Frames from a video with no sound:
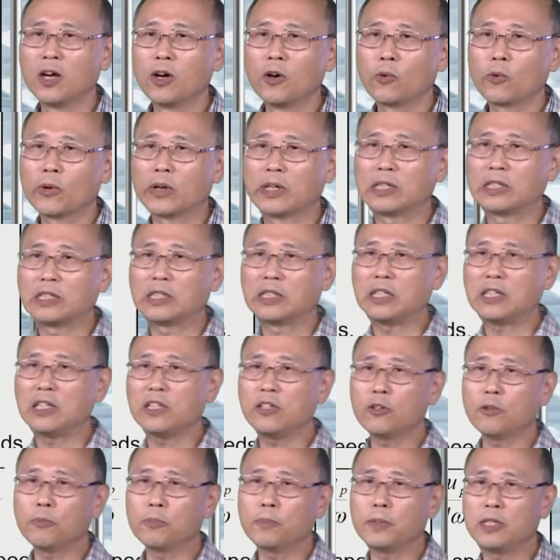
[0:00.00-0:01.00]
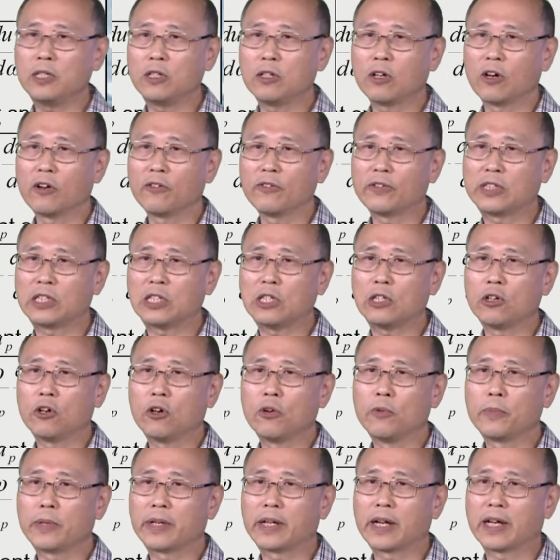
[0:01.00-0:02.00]
When dup over d
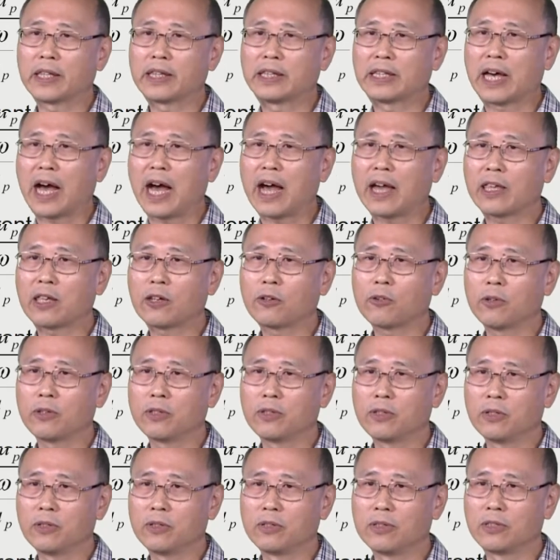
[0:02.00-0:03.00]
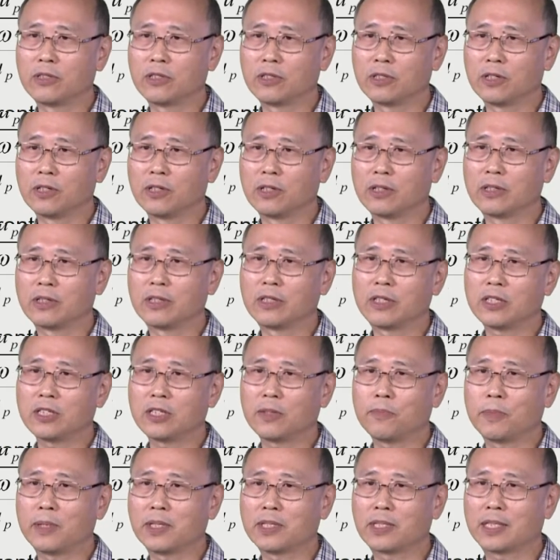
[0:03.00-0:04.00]
omega not equal to 0,
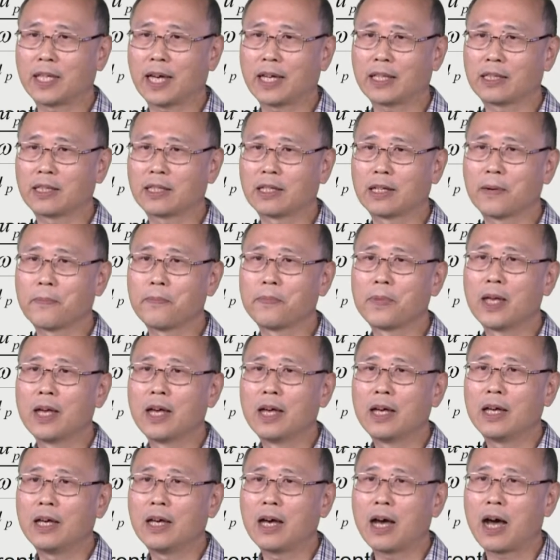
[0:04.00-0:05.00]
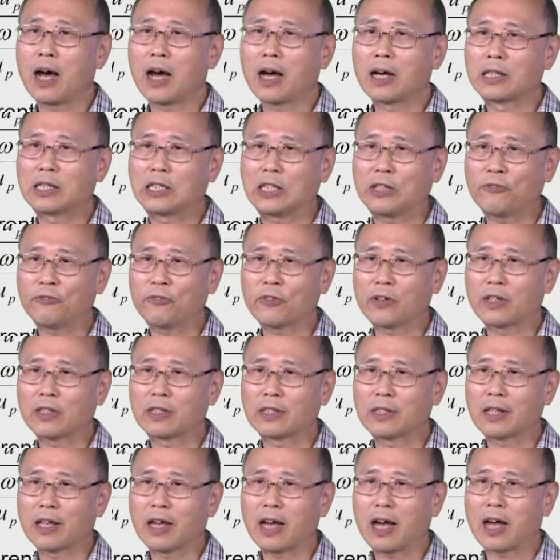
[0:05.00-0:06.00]
this means that the
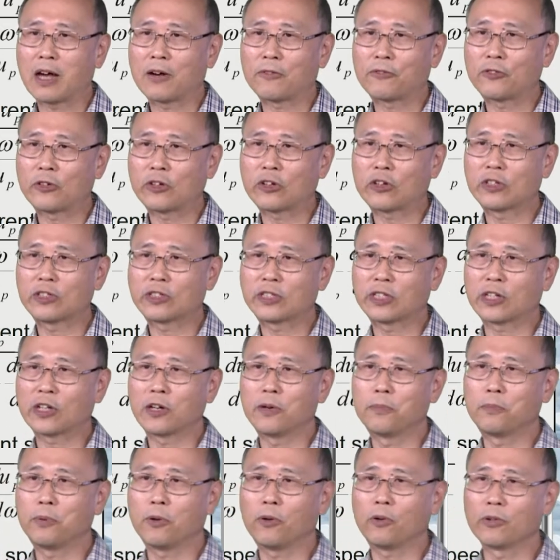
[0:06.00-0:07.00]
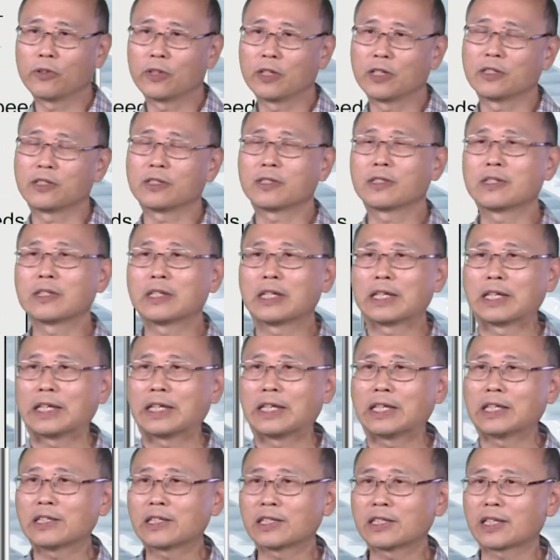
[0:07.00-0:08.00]
different frequency components
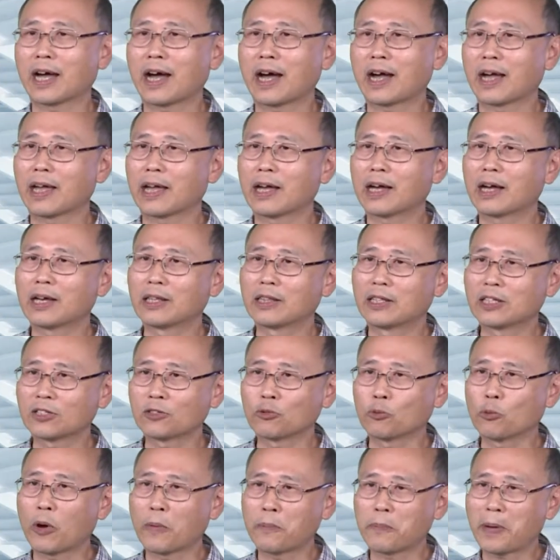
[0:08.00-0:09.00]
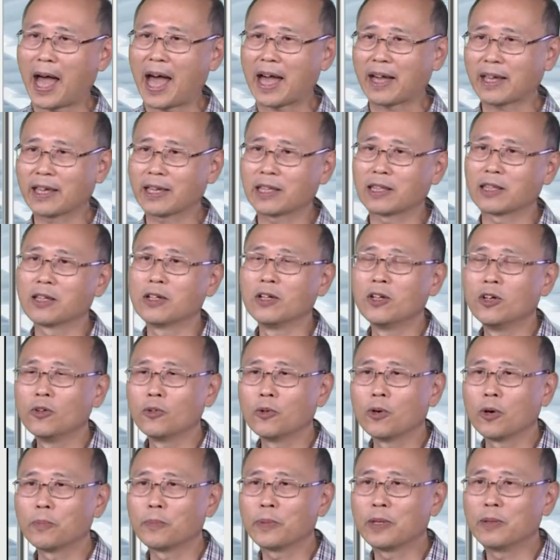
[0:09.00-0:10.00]
inside this wave packet
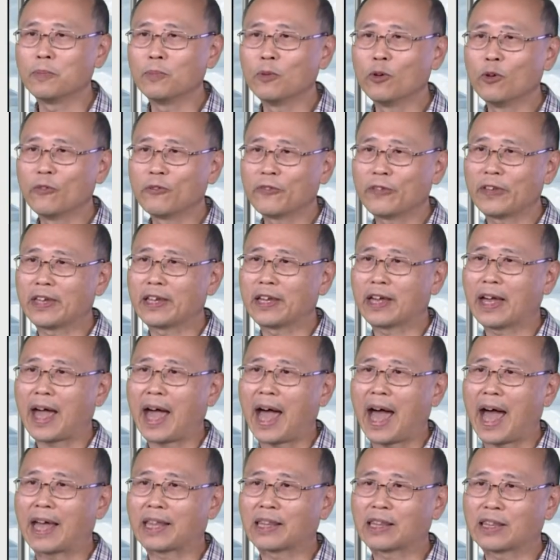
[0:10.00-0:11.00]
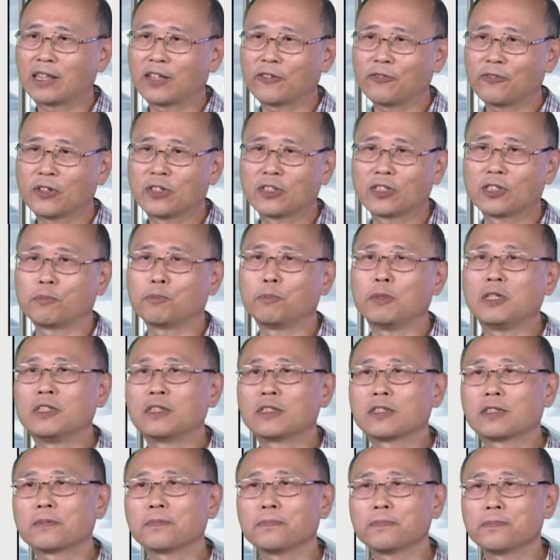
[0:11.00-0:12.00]
will be moving at different
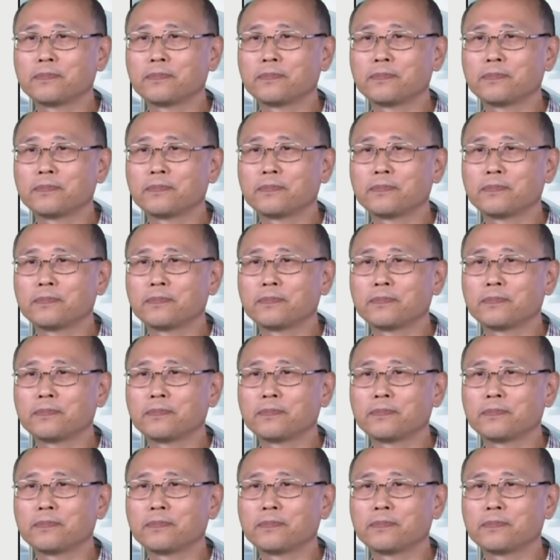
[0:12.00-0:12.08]
speeds.